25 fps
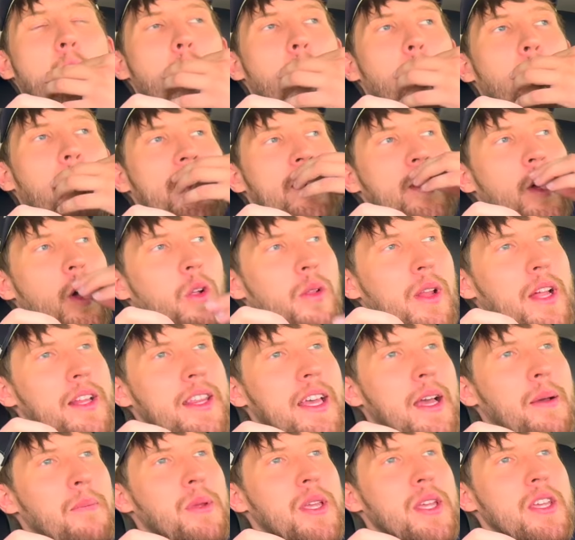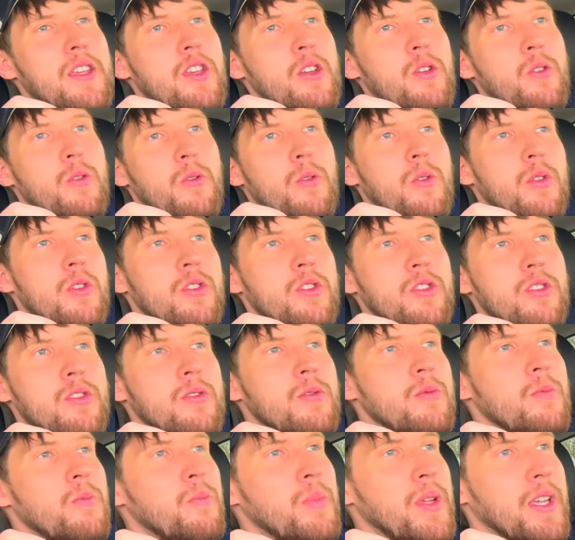But don't let that be you,
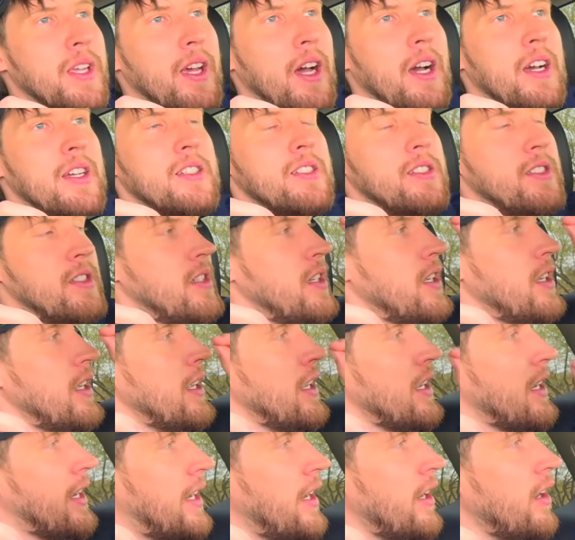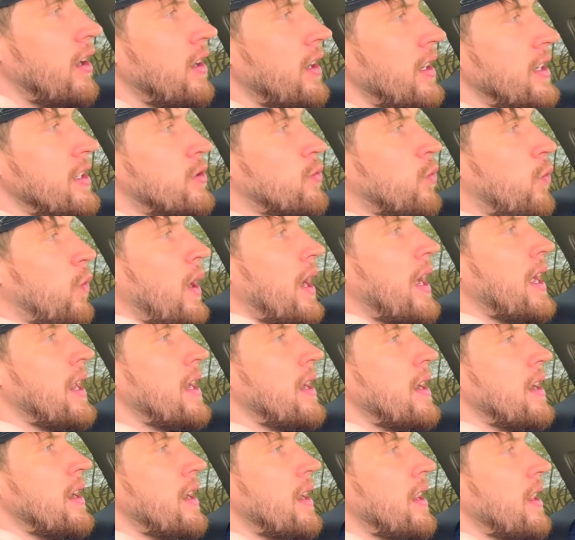because here is
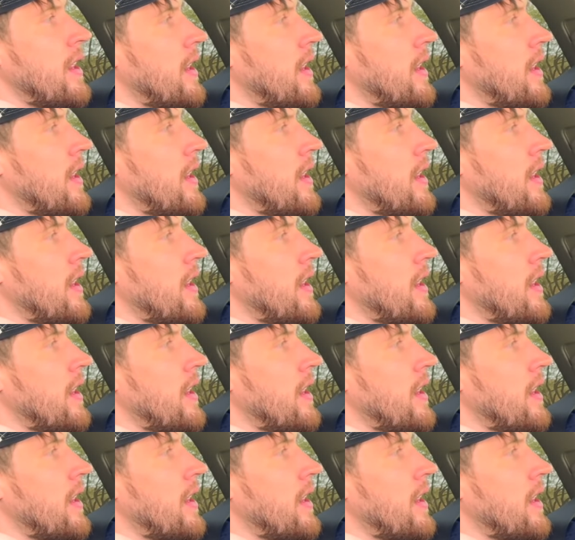when